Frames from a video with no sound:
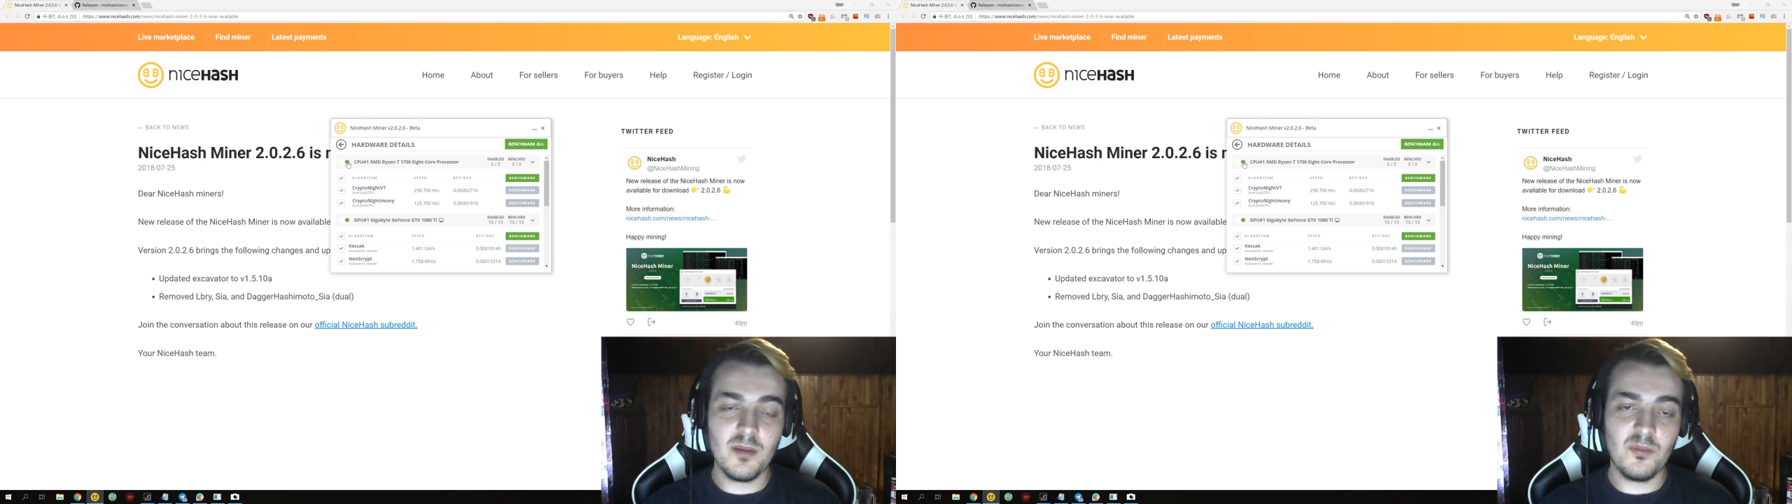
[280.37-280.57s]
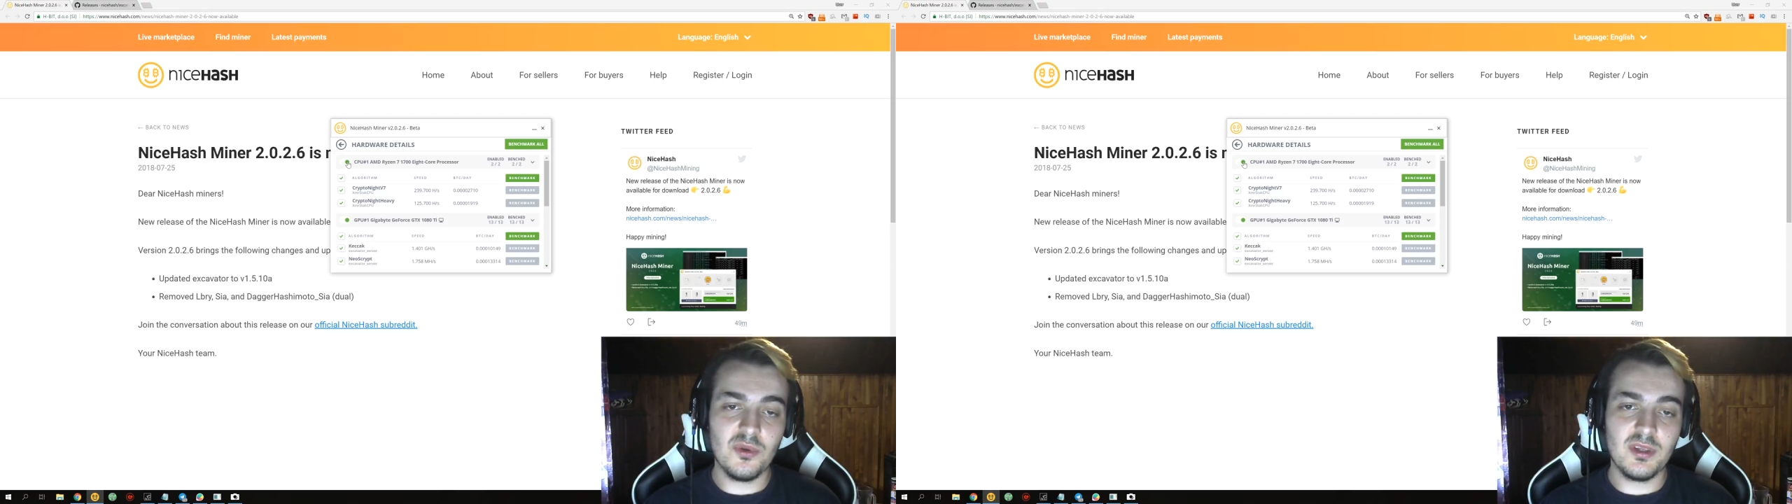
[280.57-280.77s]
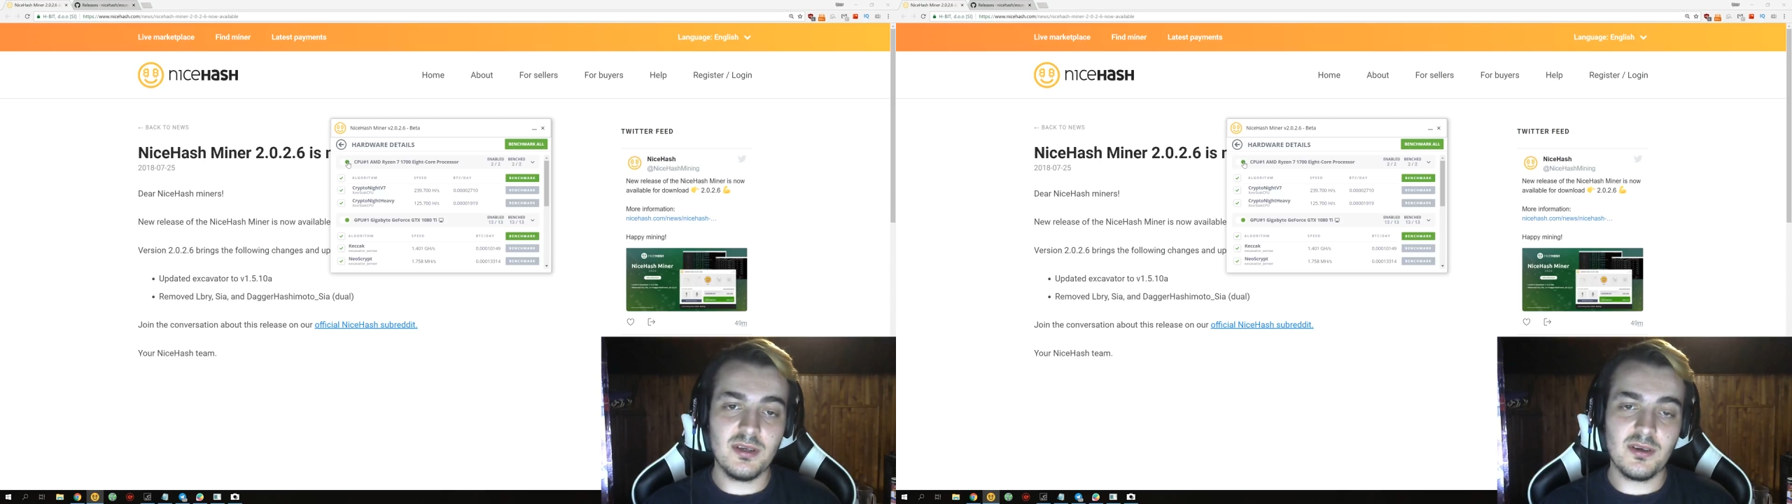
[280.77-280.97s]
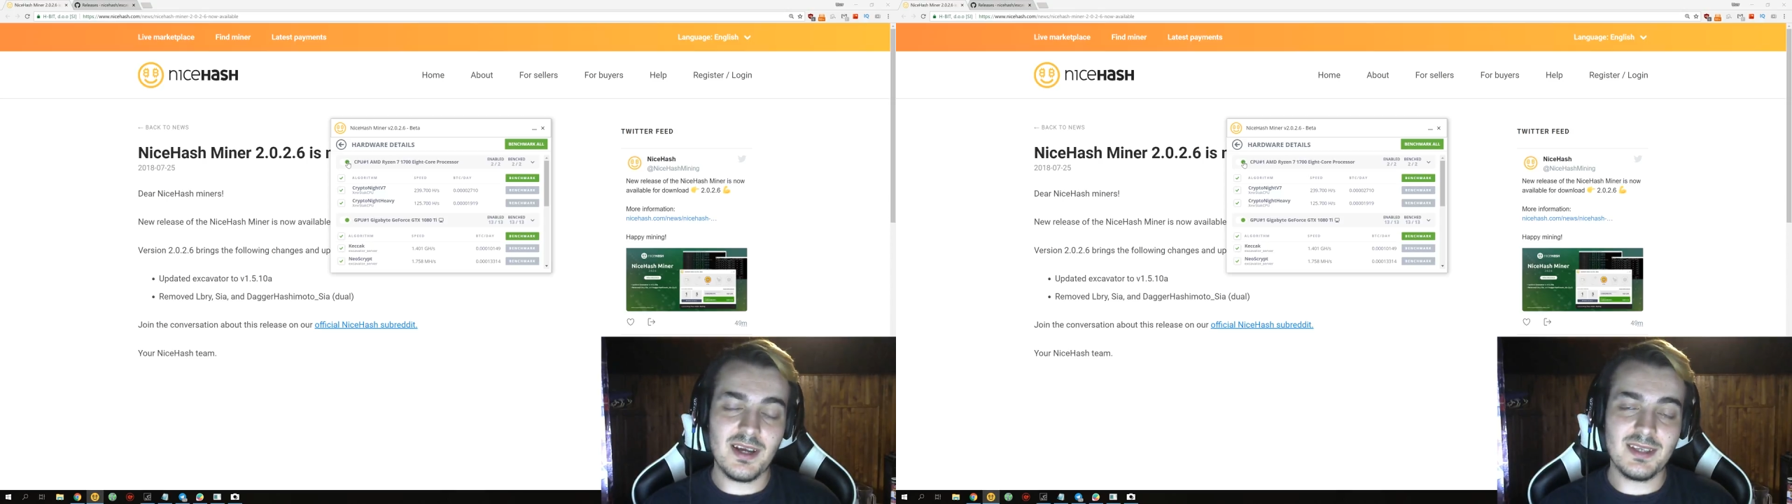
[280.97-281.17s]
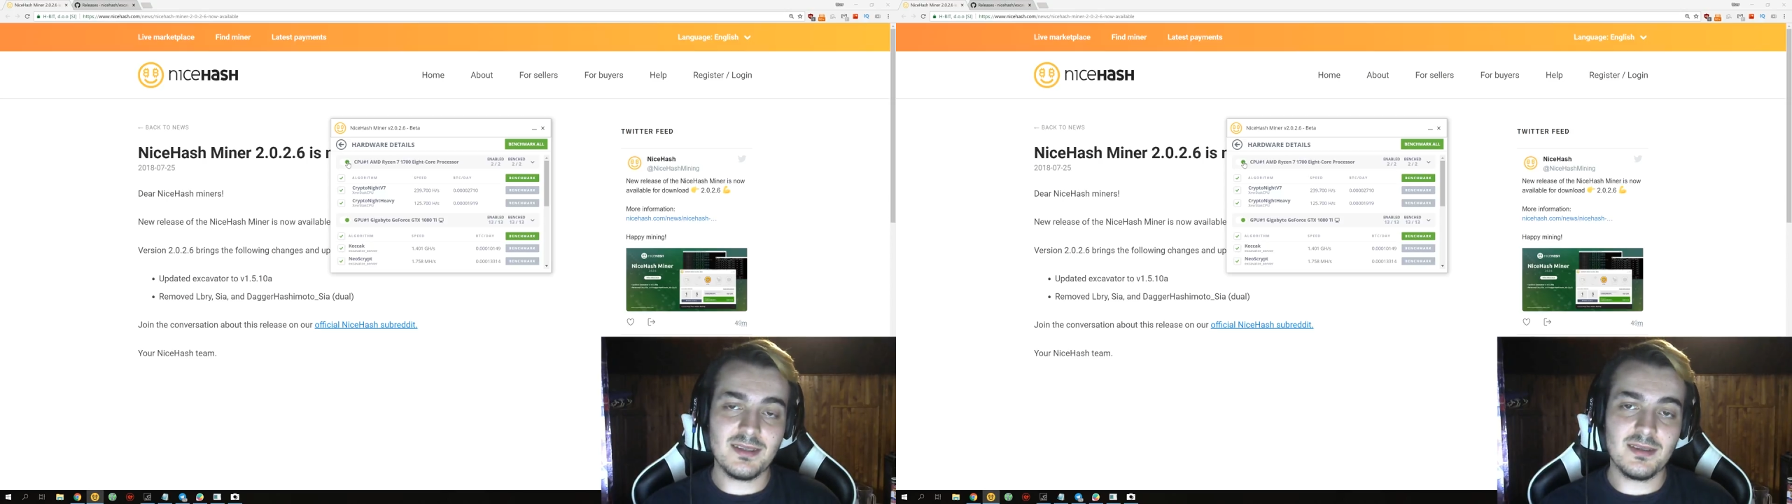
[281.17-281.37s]
put a
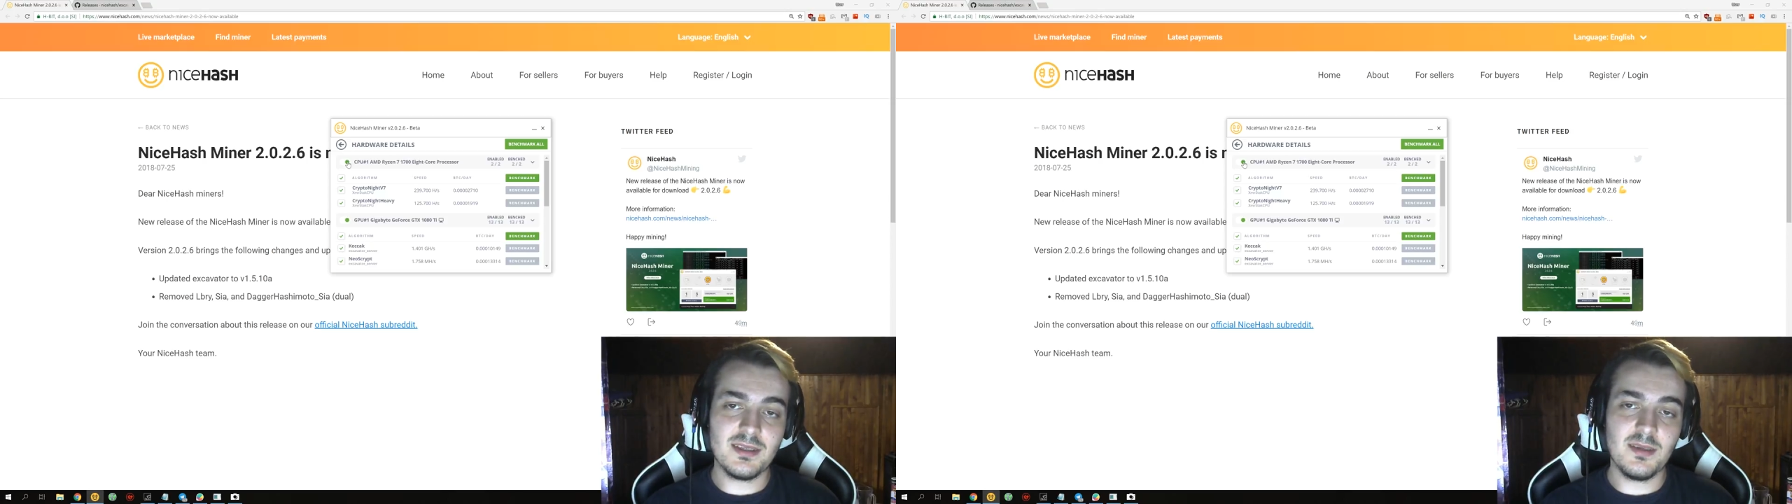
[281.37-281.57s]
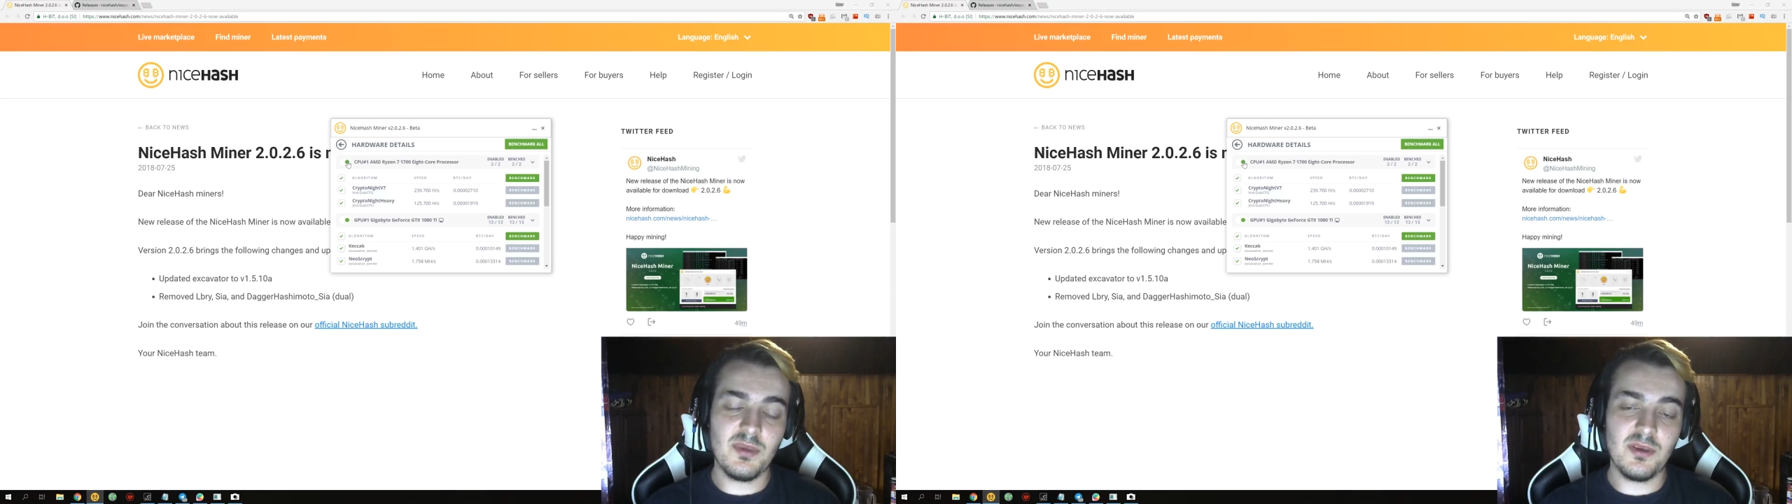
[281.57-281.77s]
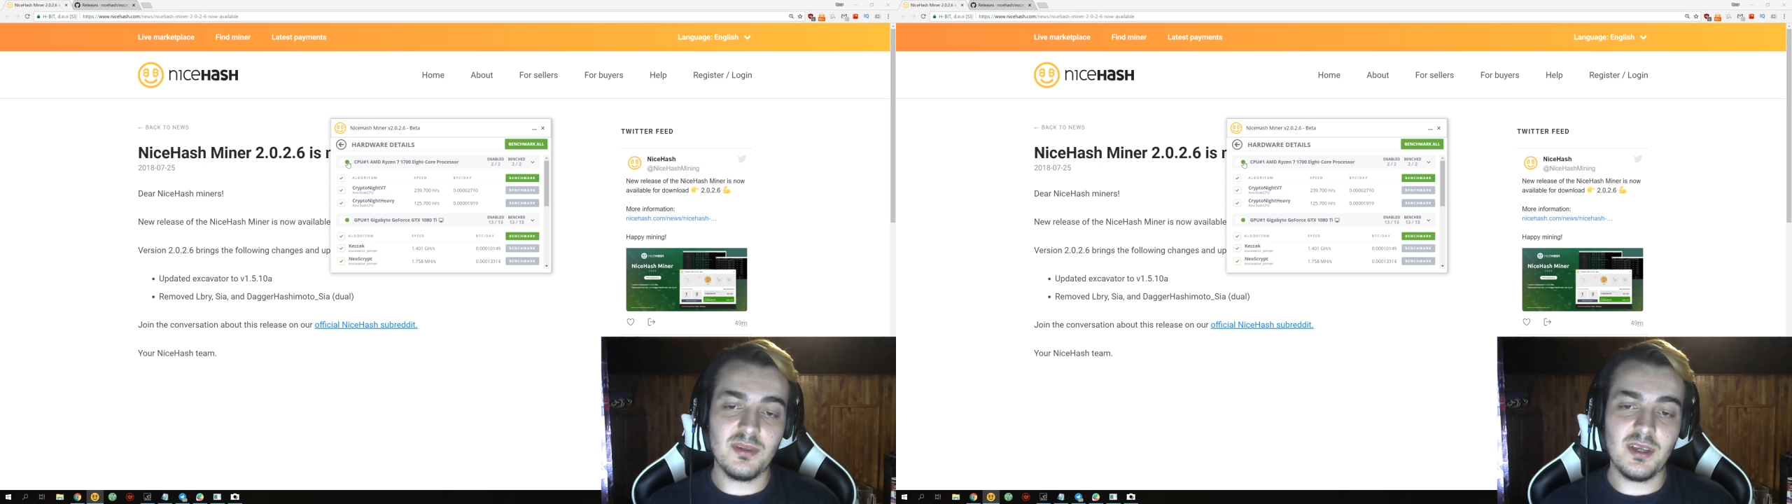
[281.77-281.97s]
Ryzen CPU